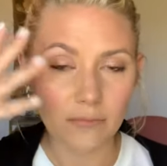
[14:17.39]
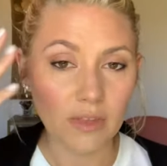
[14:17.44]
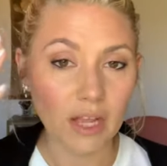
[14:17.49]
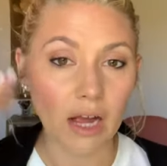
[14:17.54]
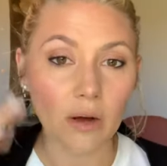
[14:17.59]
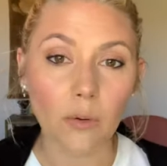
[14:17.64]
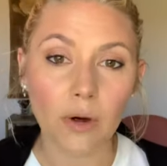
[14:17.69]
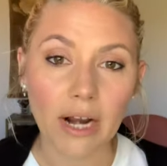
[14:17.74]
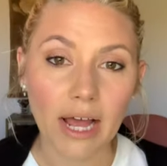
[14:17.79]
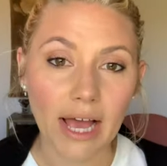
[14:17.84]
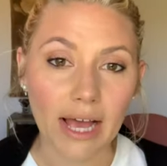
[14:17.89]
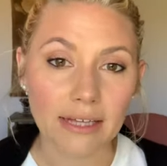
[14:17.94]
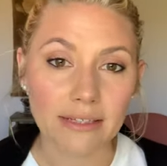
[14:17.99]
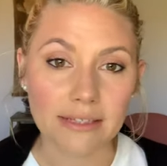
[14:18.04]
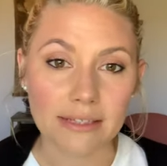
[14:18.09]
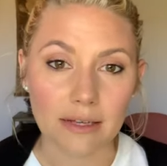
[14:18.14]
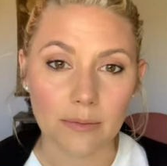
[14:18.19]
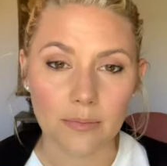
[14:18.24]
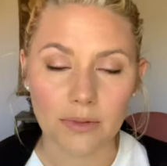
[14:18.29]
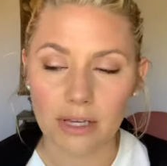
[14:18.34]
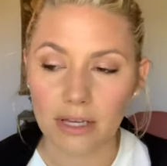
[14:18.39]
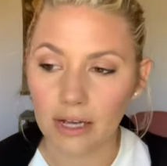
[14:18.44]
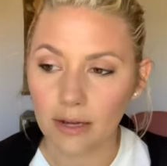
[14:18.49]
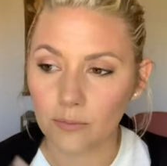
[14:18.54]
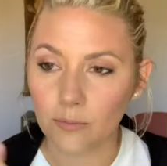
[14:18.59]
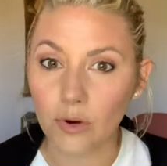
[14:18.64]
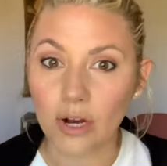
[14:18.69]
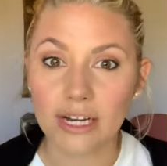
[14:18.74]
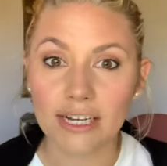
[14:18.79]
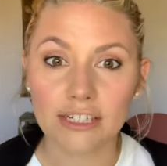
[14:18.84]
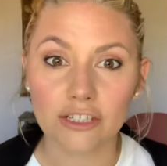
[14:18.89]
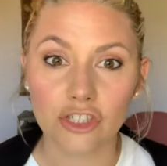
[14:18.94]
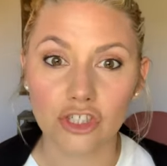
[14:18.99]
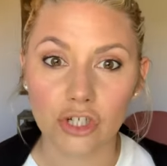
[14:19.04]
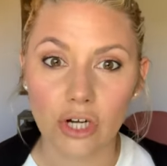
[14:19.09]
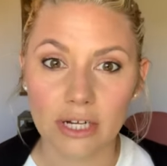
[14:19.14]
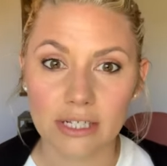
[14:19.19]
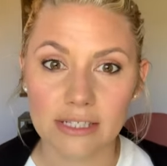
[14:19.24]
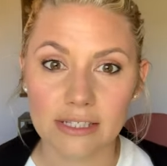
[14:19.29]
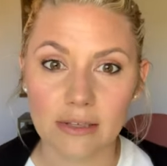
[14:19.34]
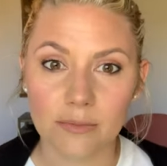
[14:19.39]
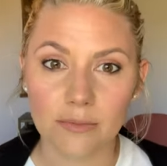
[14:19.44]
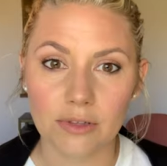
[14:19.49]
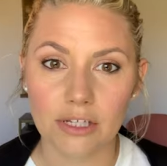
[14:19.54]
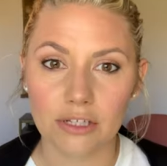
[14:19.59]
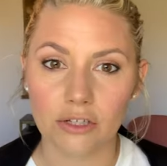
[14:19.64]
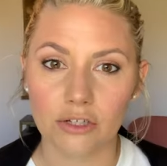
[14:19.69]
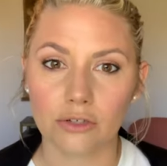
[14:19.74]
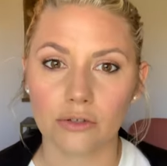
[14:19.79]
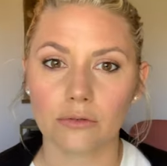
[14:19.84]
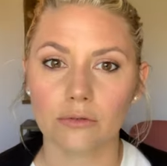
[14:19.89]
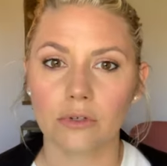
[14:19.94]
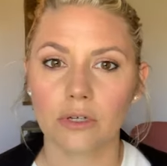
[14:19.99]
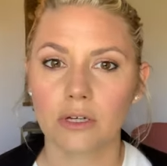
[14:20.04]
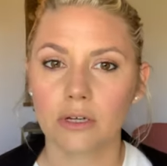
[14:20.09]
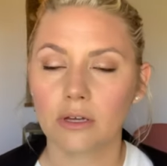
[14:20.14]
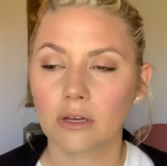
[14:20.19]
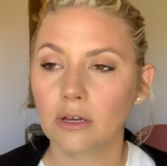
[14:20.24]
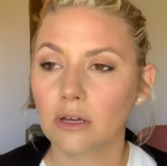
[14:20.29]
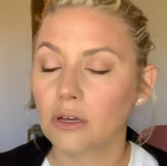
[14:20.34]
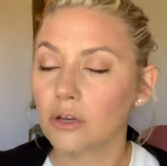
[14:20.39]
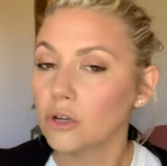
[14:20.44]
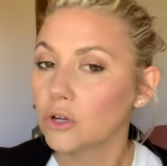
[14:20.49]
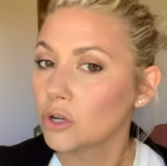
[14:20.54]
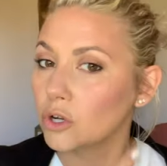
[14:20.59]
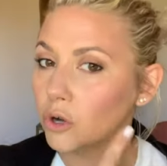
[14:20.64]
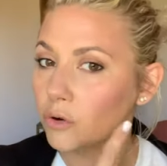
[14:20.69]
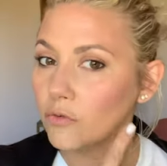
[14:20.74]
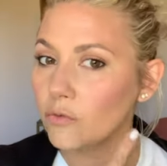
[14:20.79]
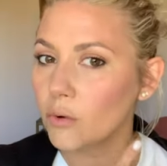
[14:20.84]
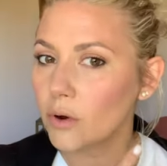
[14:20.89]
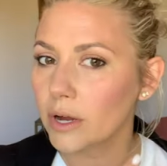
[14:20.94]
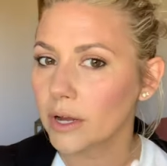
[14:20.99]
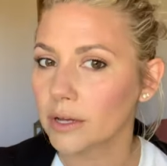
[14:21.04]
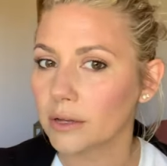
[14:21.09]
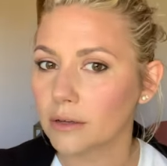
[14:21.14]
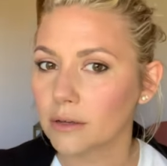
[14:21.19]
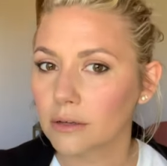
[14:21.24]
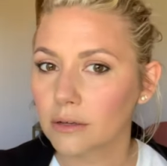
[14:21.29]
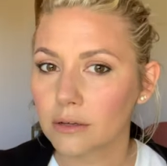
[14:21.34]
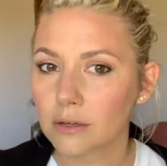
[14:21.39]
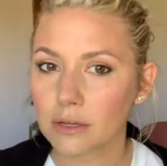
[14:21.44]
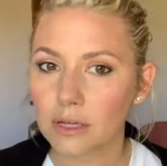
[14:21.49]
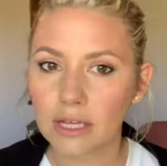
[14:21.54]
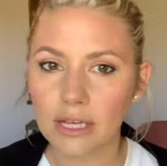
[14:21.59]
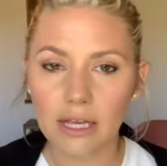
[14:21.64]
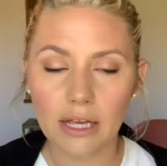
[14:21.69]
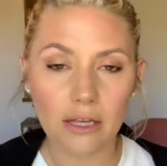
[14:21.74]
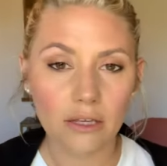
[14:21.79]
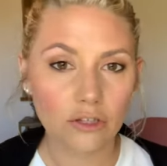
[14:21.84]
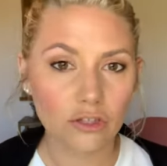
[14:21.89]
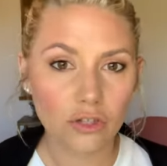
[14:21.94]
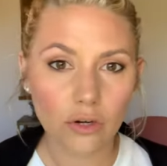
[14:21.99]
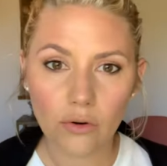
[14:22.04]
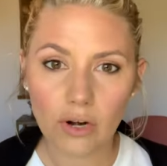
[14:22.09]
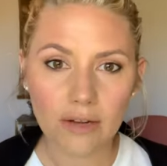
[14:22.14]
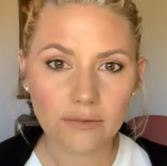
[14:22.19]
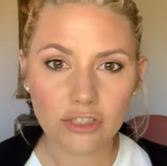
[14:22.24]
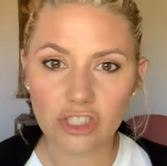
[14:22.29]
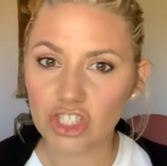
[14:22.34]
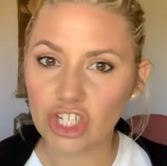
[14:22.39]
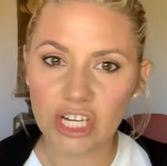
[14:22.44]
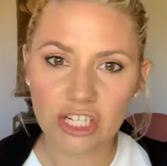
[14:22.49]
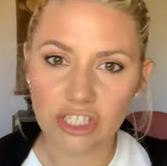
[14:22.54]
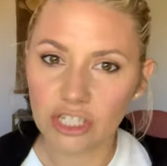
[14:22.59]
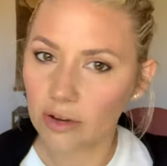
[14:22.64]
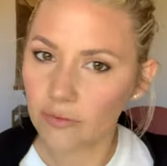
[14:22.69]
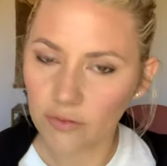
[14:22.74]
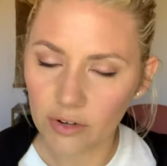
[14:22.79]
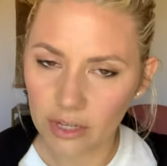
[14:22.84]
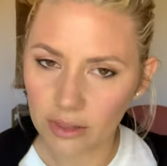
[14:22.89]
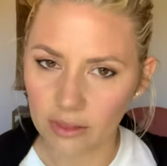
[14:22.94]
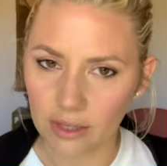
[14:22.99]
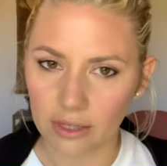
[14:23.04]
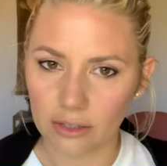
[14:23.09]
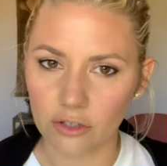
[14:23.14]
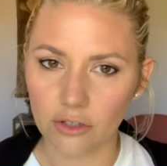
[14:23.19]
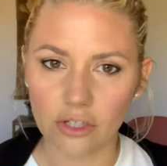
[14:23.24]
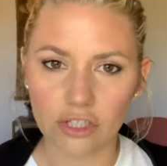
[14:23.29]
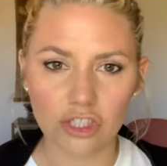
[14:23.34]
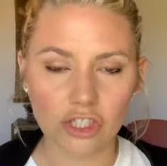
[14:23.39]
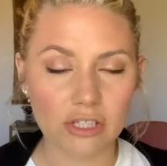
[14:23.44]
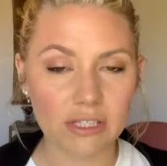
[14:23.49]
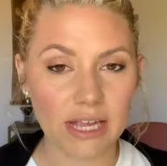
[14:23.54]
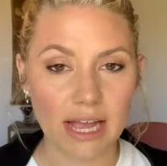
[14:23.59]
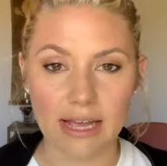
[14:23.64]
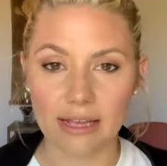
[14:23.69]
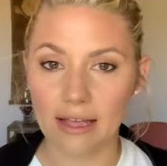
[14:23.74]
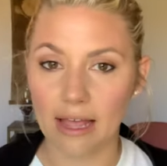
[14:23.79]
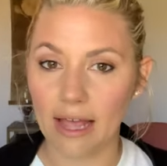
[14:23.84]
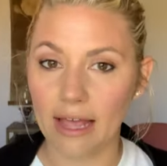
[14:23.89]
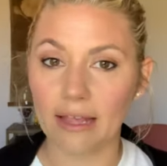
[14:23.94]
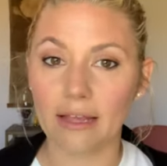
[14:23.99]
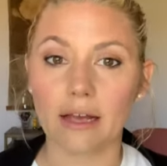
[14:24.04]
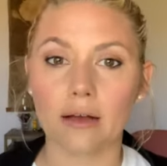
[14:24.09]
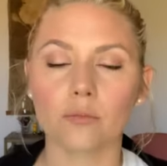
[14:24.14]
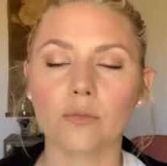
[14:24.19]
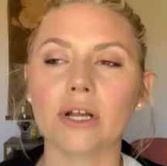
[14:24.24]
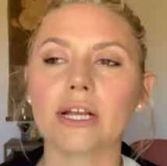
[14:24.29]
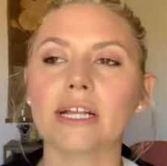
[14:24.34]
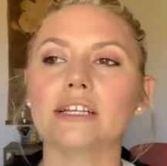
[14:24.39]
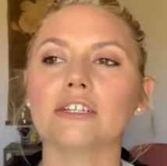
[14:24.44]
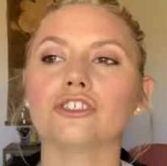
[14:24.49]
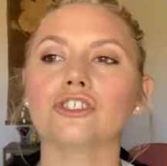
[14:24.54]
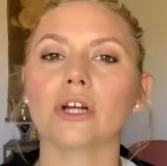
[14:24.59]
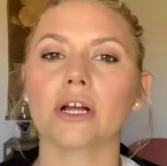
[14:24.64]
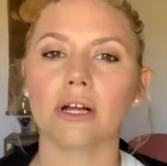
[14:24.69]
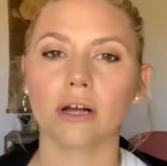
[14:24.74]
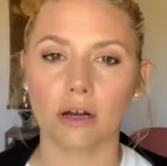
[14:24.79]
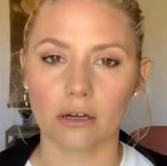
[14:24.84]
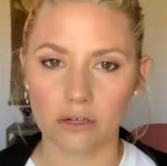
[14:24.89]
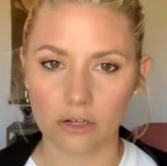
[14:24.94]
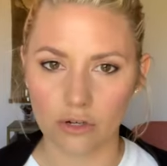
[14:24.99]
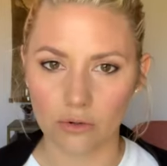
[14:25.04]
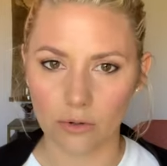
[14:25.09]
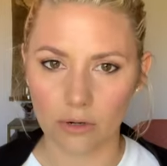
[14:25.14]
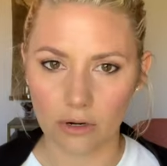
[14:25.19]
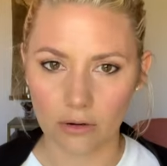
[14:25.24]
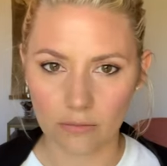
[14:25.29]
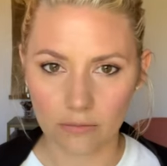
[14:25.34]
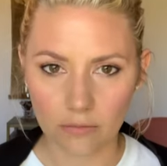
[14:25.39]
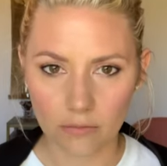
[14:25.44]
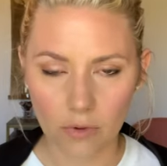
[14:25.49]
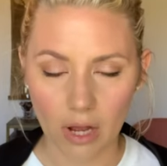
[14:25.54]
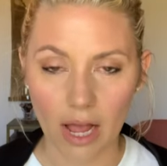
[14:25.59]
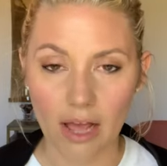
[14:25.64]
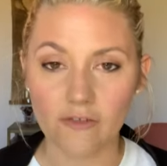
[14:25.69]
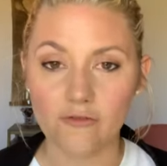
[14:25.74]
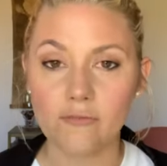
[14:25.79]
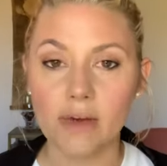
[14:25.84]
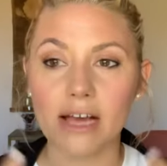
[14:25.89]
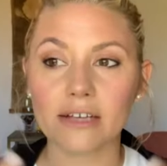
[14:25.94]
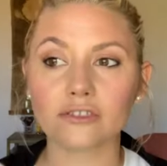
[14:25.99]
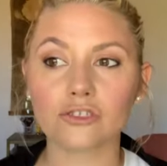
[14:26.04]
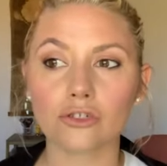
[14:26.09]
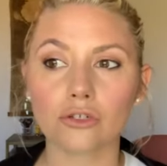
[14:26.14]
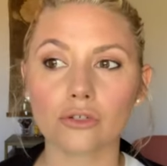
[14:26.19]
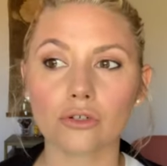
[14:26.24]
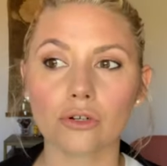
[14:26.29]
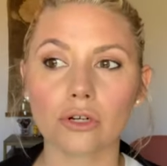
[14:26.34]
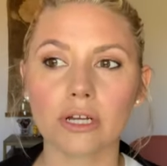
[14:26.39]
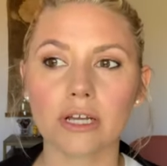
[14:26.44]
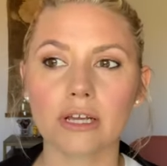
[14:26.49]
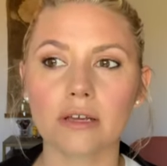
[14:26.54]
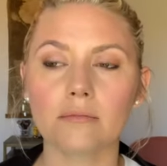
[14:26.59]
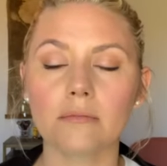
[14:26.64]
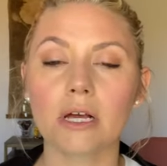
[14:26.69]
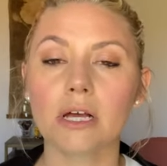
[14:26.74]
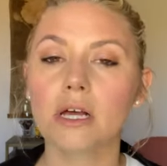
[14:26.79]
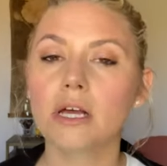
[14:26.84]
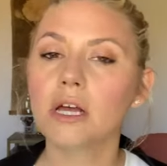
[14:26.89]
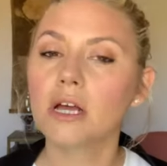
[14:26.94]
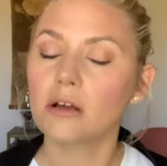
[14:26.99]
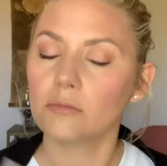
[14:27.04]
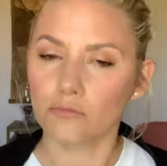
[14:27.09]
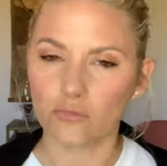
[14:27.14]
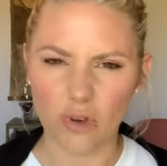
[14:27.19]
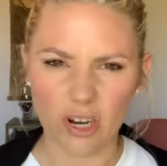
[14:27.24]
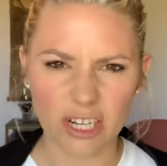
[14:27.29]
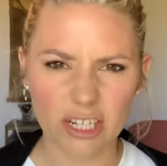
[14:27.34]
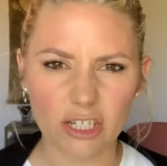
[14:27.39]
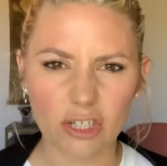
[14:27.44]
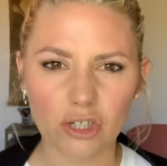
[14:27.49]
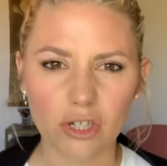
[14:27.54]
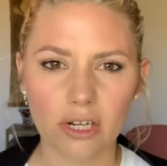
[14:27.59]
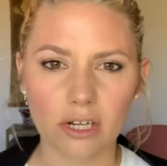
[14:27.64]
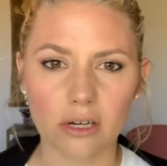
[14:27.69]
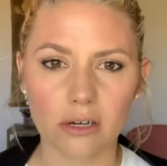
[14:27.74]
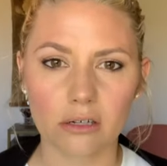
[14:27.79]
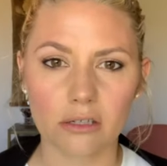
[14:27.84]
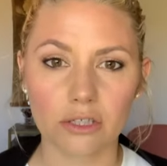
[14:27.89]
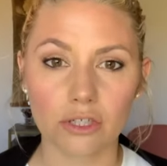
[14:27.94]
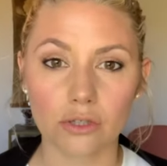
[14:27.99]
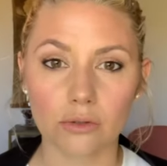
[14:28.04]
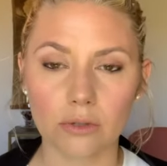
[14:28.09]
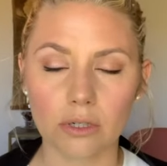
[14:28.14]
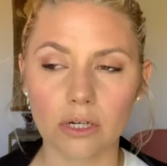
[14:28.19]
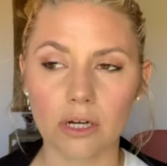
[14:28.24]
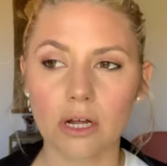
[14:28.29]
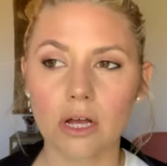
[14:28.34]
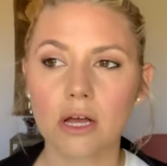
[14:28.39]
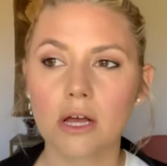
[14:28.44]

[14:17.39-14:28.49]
I want to add something, I'm ready to try something new, go for it. You don't have to change everything. You could just, hey, I'm ready to try contour. I've mastered cream, I'm ready to try contour.